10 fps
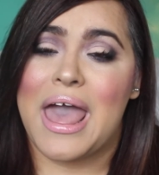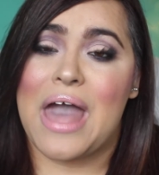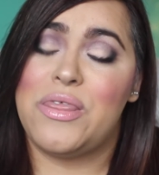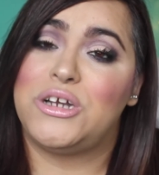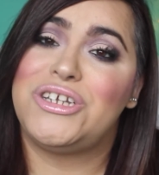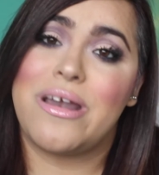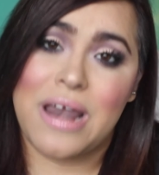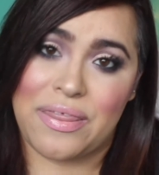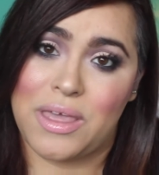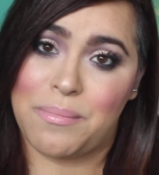and there's
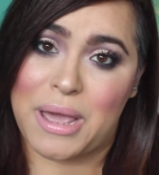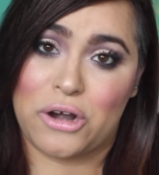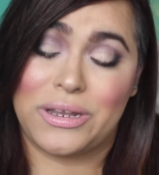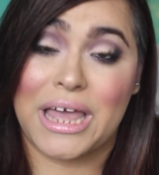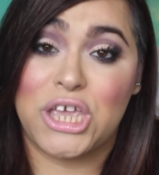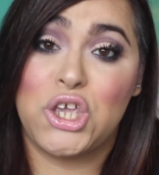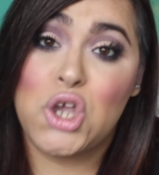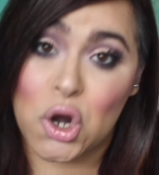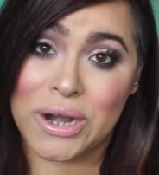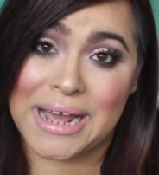nothing better like
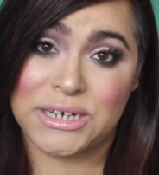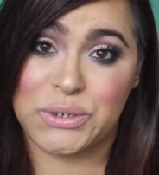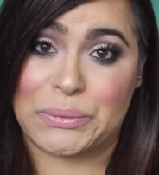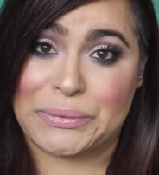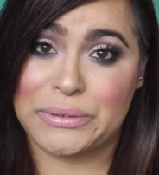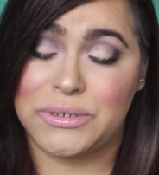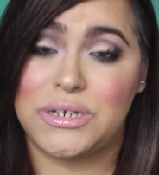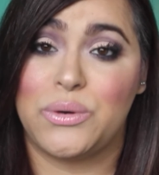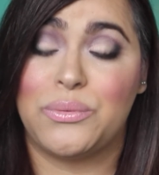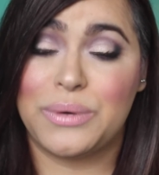your natural oils
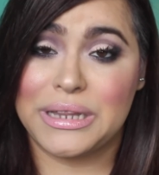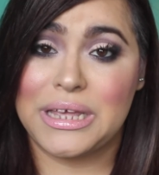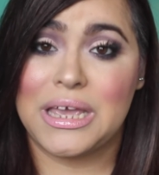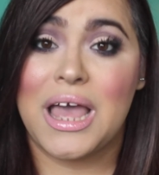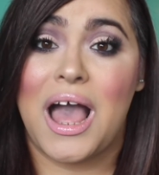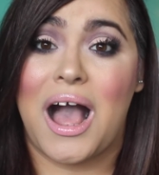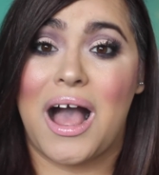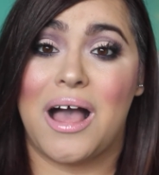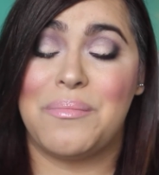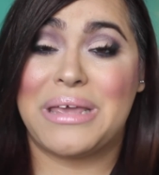to really
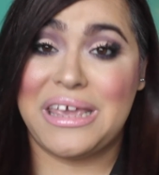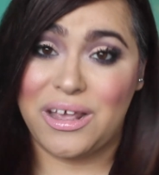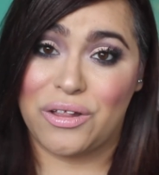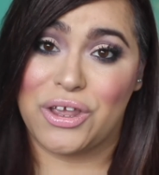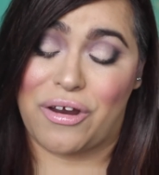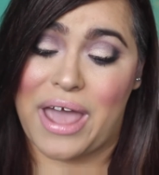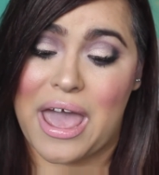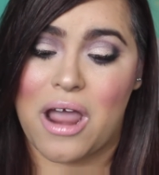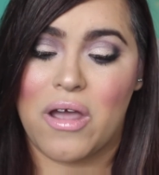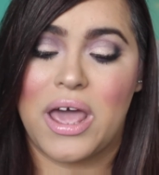heal your
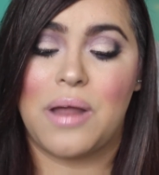hair.